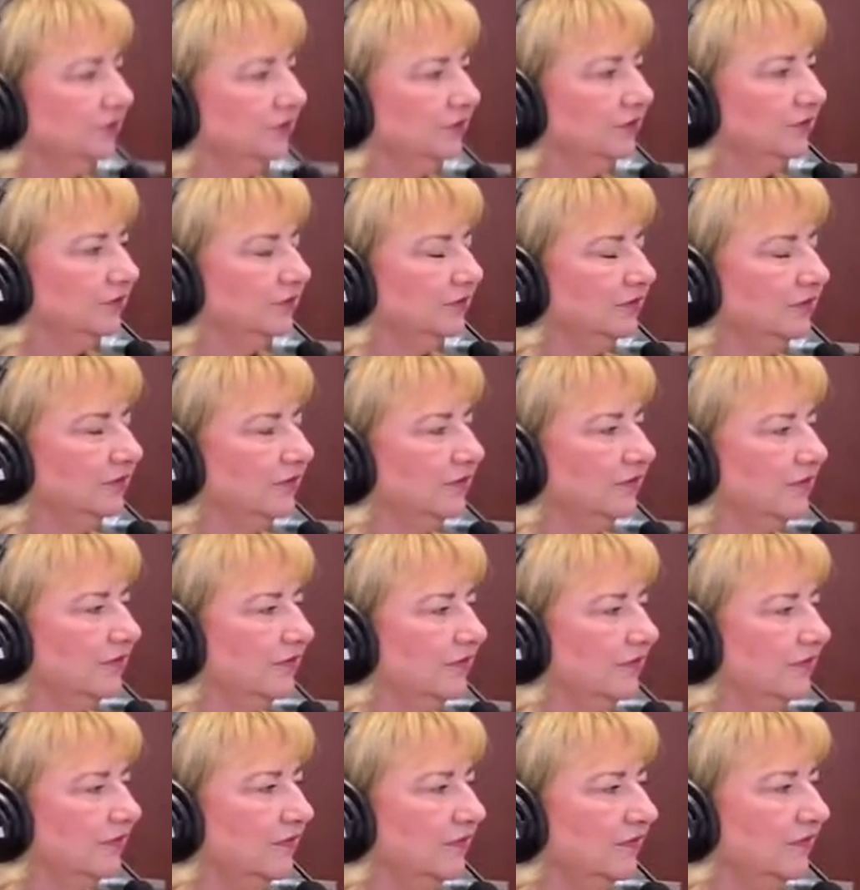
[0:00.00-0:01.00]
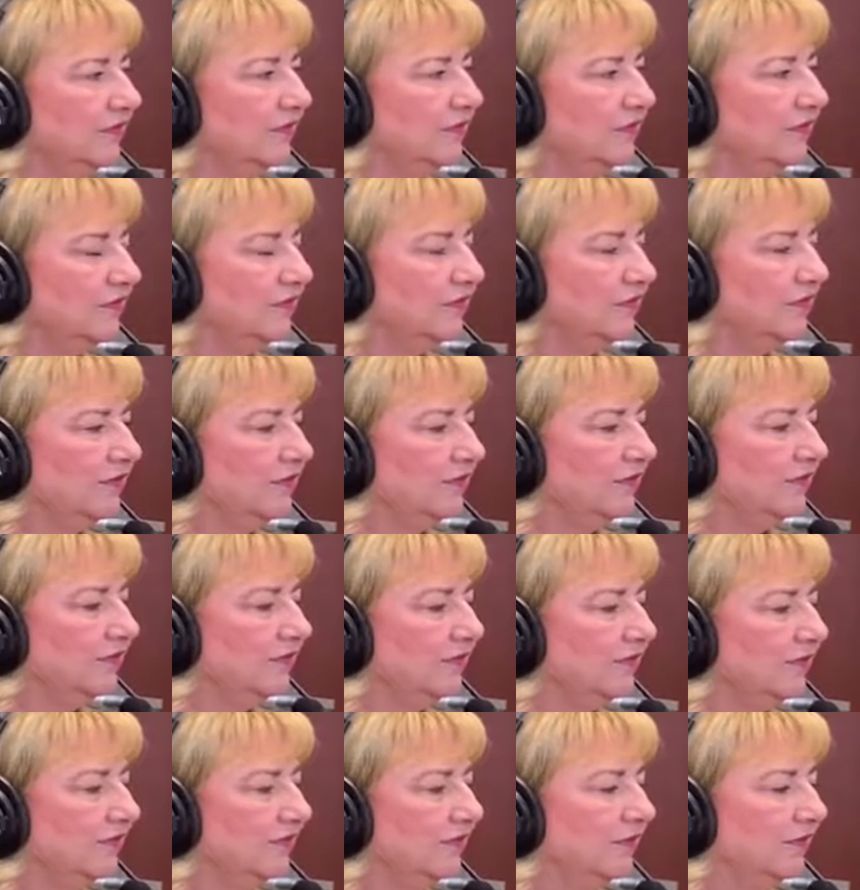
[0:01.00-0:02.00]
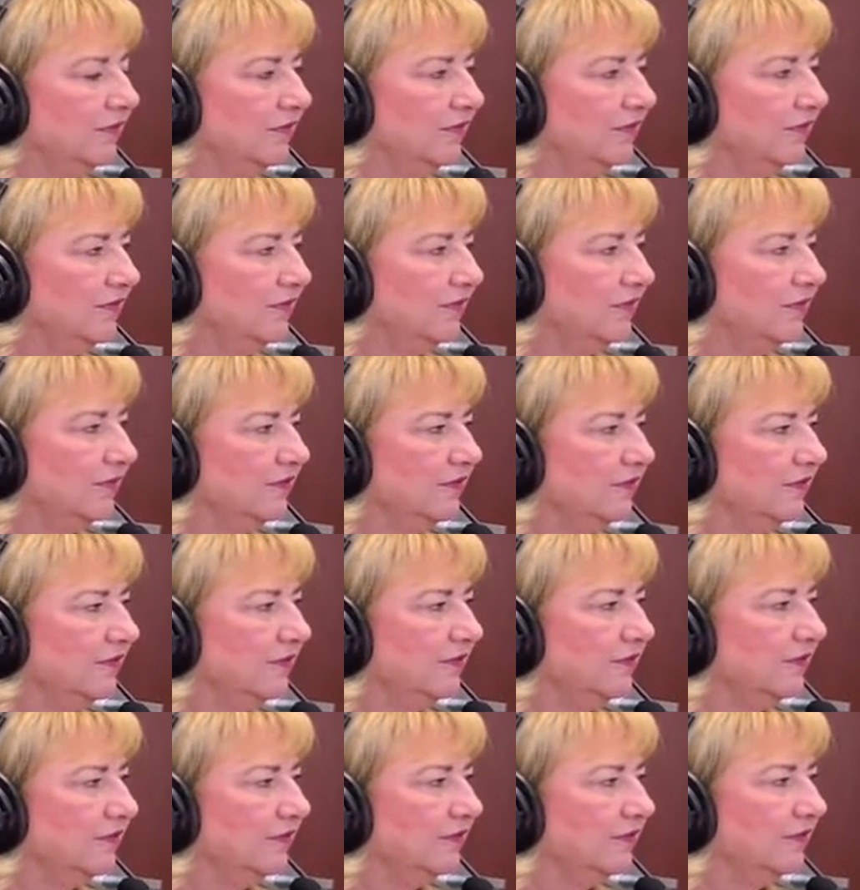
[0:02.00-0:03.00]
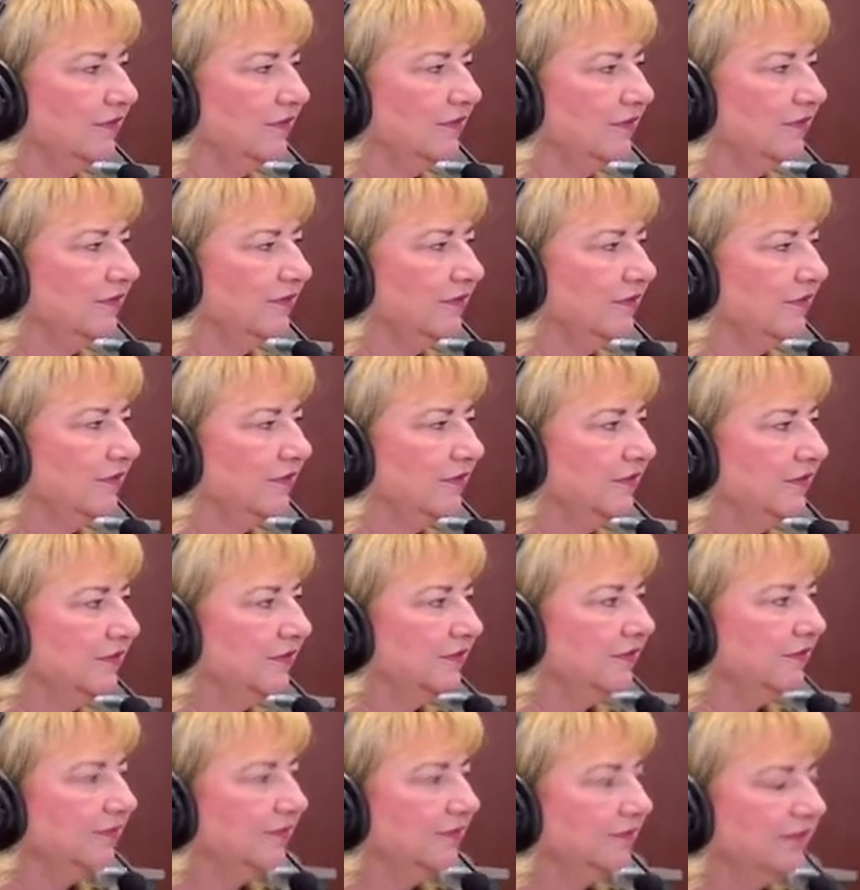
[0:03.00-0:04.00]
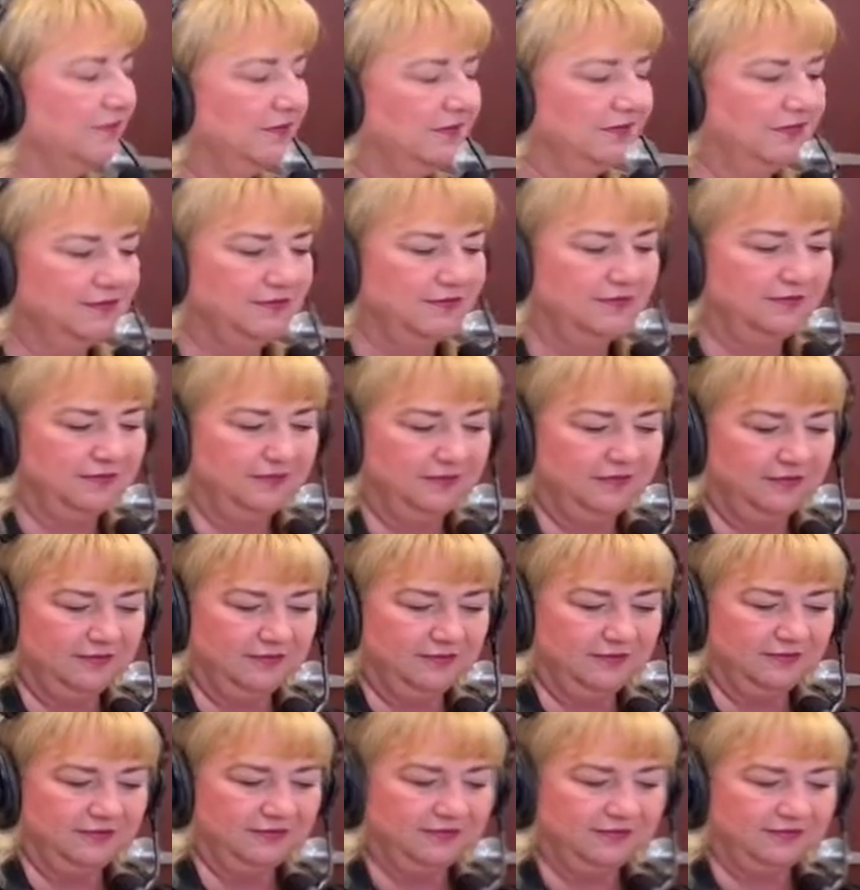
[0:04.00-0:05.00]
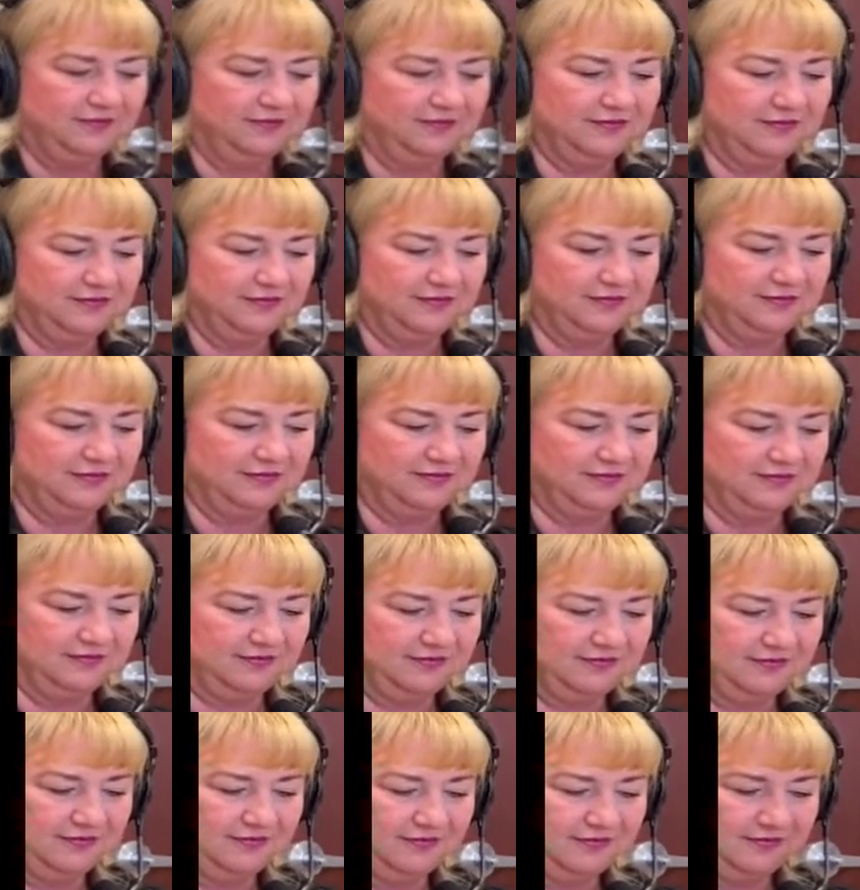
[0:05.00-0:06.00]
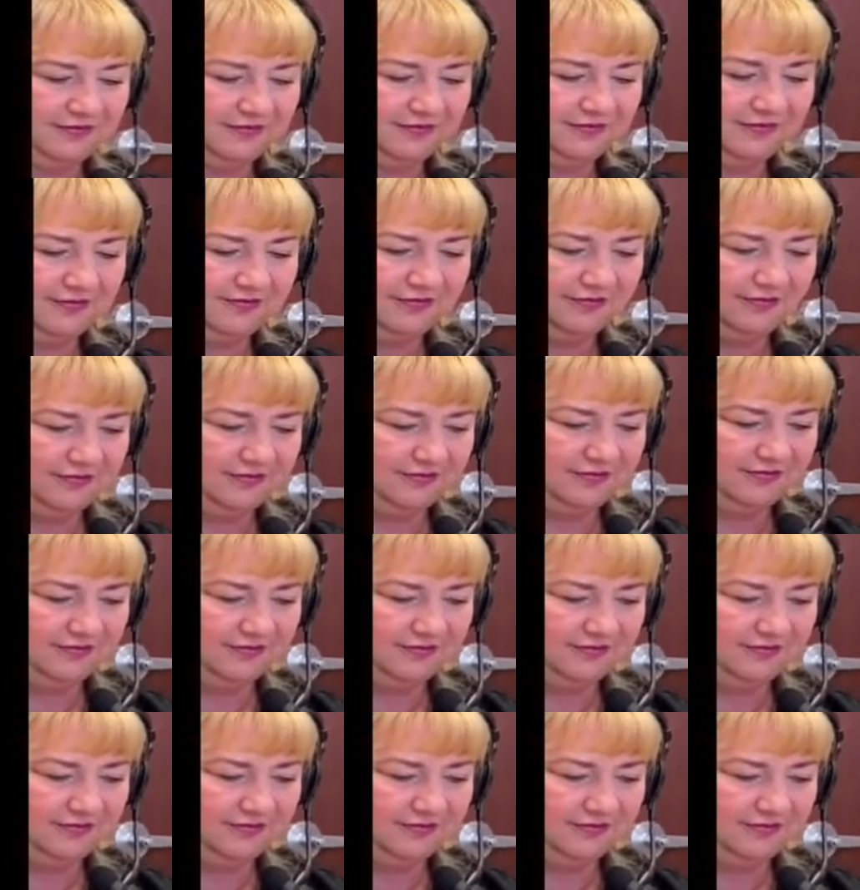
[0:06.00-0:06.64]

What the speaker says: This person isn't speaking.